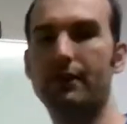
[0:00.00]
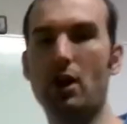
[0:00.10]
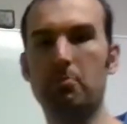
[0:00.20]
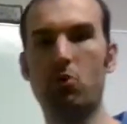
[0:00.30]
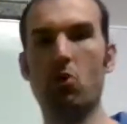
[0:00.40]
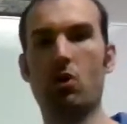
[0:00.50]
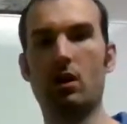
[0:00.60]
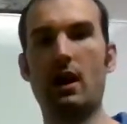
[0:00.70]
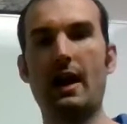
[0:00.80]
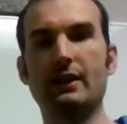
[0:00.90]
got poor
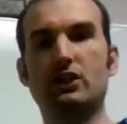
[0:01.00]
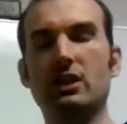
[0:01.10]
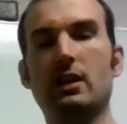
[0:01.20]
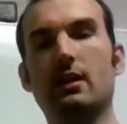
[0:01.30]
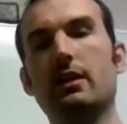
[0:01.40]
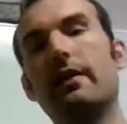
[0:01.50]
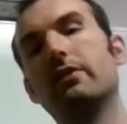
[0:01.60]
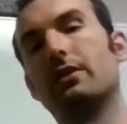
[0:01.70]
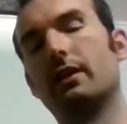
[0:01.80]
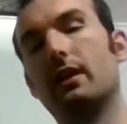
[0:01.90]
hygiene and
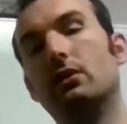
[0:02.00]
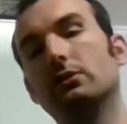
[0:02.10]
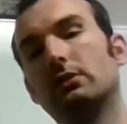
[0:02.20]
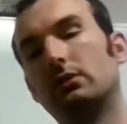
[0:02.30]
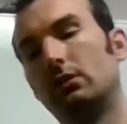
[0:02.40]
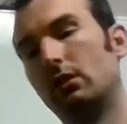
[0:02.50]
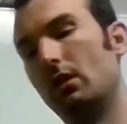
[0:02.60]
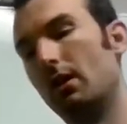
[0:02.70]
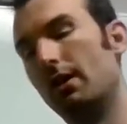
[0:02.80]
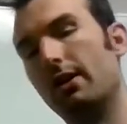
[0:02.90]
everything else.
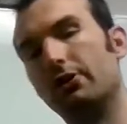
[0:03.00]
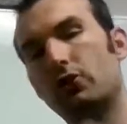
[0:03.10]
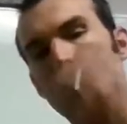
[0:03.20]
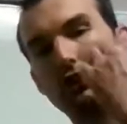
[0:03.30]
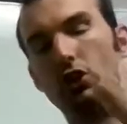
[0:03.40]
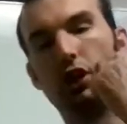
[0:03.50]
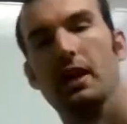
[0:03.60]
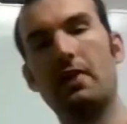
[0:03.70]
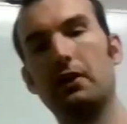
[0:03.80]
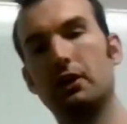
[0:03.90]
So as you're looking
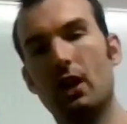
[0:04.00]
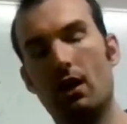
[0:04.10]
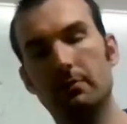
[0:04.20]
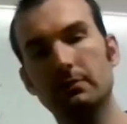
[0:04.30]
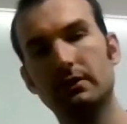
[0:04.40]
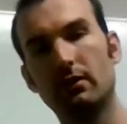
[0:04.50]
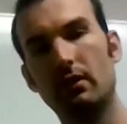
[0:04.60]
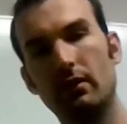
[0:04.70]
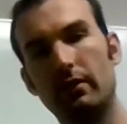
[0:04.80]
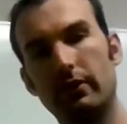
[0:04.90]
at their gums,
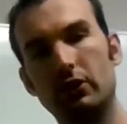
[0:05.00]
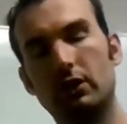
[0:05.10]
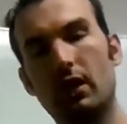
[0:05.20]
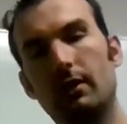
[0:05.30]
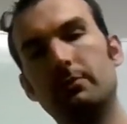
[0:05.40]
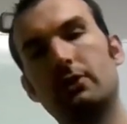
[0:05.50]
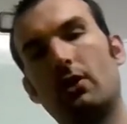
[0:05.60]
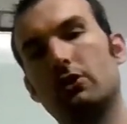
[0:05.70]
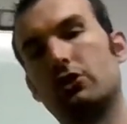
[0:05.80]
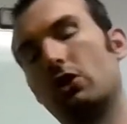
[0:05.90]
their gums
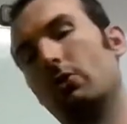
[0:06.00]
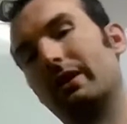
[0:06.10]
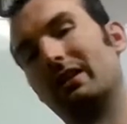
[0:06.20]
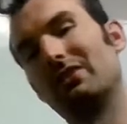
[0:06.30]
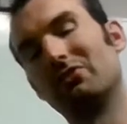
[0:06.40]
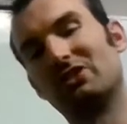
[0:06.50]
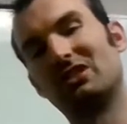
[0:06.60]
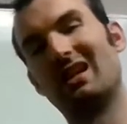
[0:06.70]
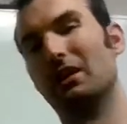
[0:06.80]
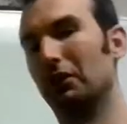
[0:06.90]
are showing, they're
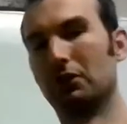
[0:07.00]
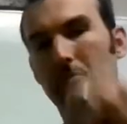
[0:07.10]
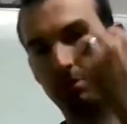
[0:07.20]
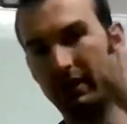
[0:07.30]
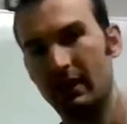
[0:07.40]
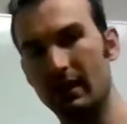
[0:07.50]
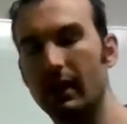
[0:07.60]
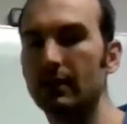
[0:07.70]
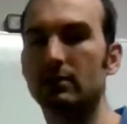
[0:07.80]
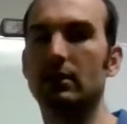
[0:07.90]
receding, they're bleeding
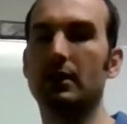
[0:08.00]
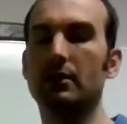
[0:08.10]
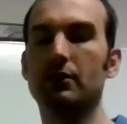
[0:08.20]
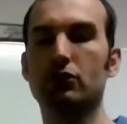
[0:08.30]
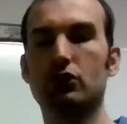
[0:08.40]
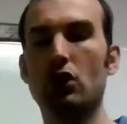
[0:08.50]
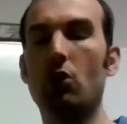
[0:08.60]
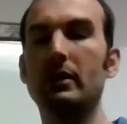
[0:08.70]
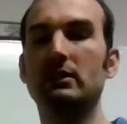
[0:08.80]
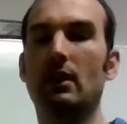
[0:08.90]
easily, they're
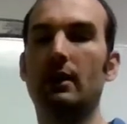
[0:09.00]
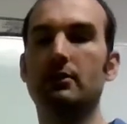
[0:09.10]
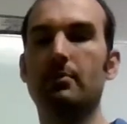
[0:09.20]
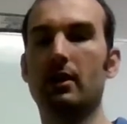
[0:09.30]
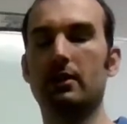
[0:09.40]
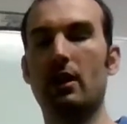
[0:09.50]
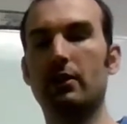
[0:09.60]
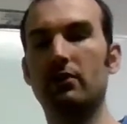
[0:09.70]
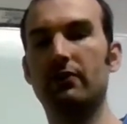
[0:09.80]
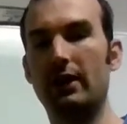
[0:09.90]
showing signs of
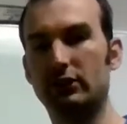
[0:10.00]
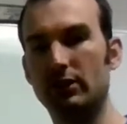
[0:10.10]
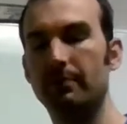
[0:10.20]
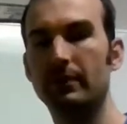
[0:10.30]
periodontal infection.